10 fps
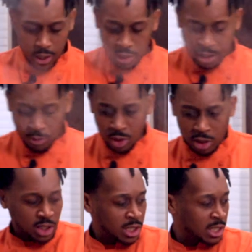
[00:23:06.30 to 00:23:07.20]
See, we're
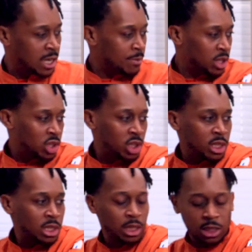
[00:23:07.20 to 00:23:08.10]
gonna skim it
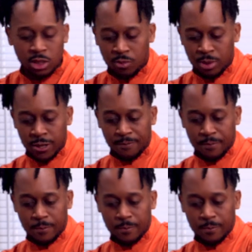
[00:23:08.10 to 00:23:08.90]
just a little bit.